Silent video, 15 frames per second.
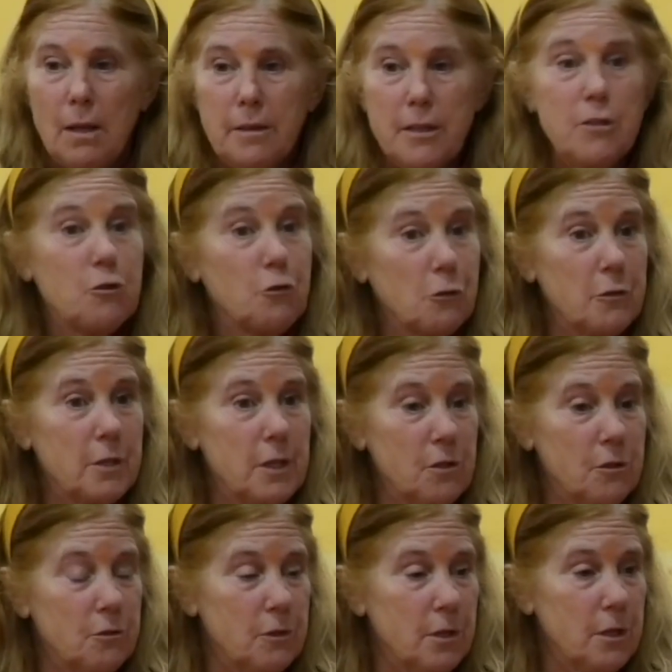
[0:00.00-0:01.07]
these,
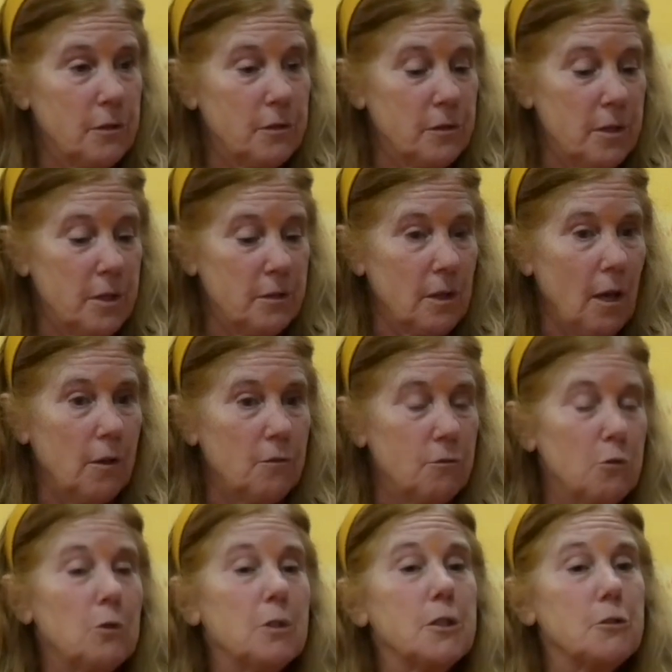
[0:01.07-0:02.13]
these these these
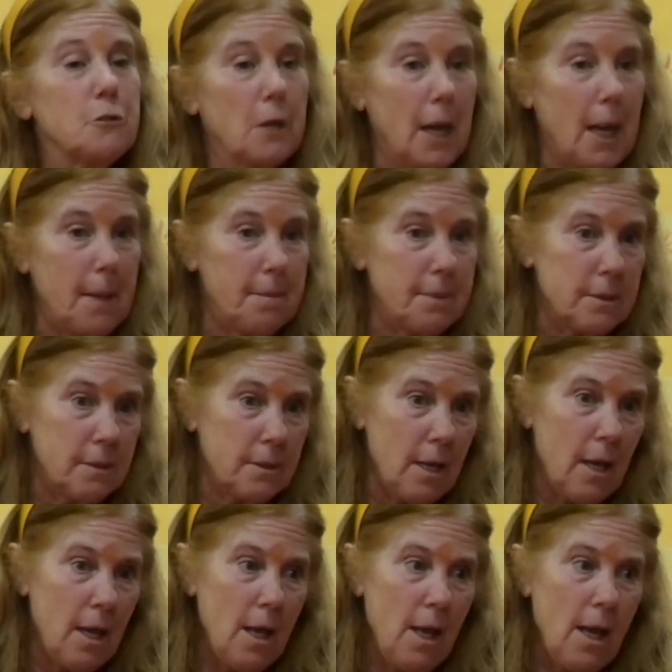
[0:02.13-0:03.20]
unruly tribes,
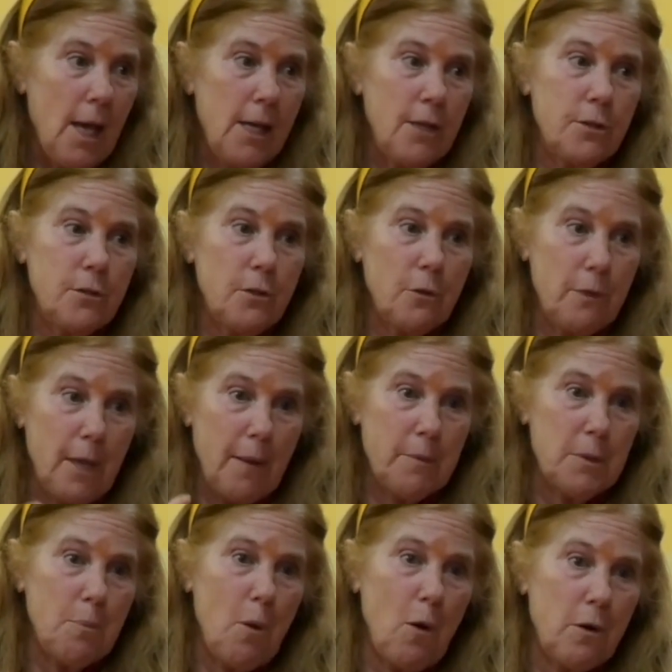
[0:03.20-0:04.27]
and so that
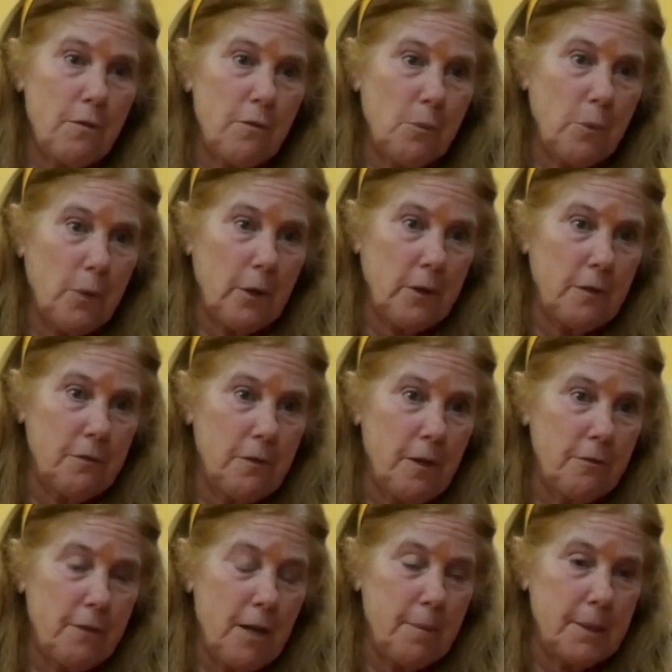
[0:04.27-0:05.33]
was part of the work of,
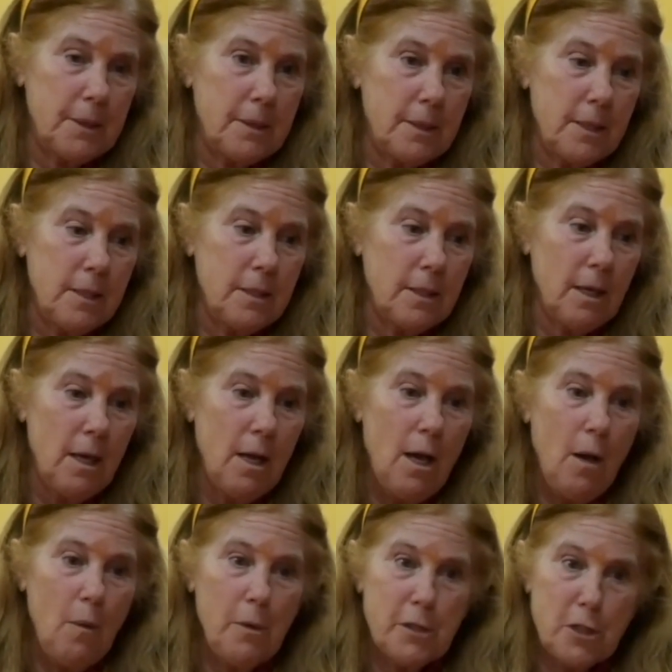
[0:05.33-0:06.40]
of Ram and Sita
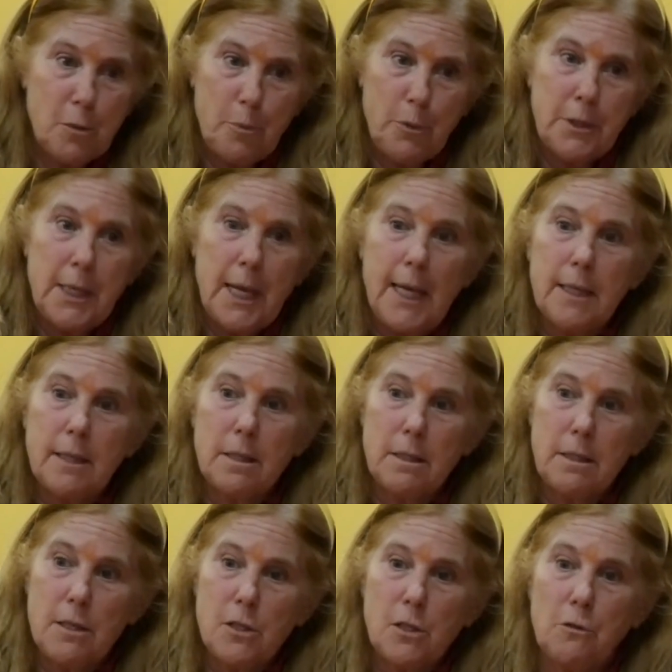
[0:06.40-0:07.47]
was to protect
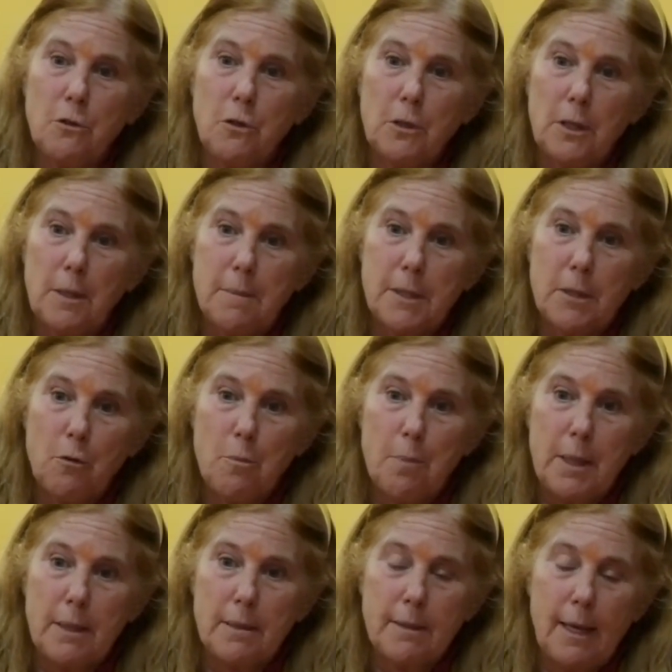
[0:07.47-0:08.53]
these gurukulams that were
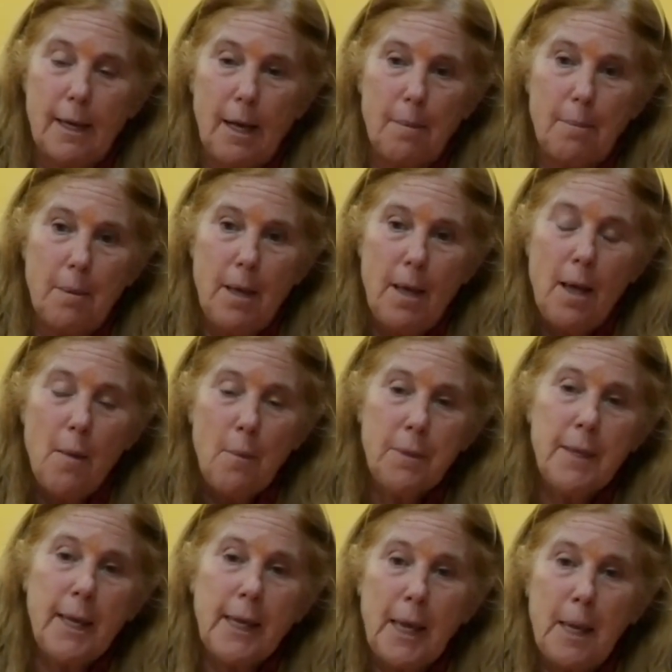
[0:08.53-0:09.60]
being set up. When
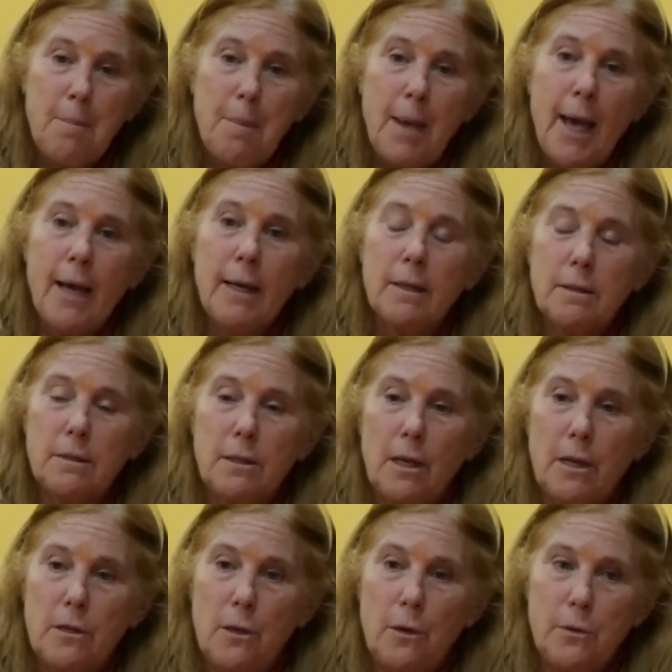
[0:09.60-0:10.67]
they came back to
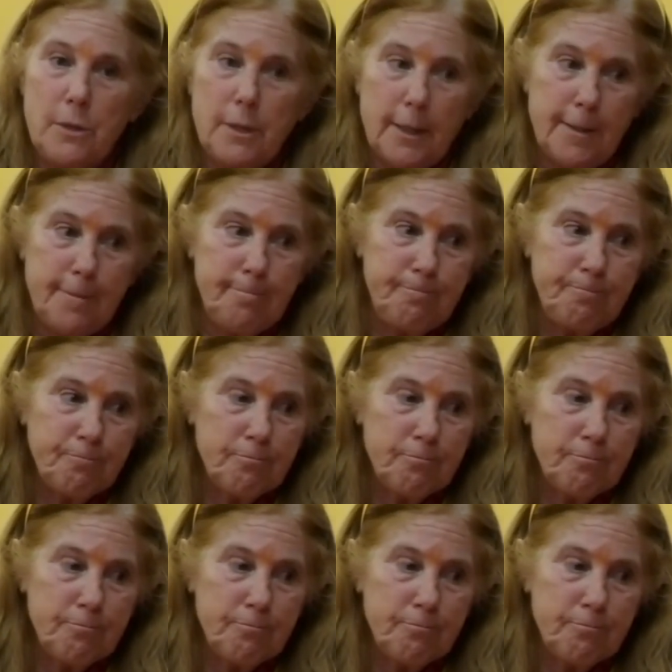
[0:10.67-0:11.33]
Ayodhya,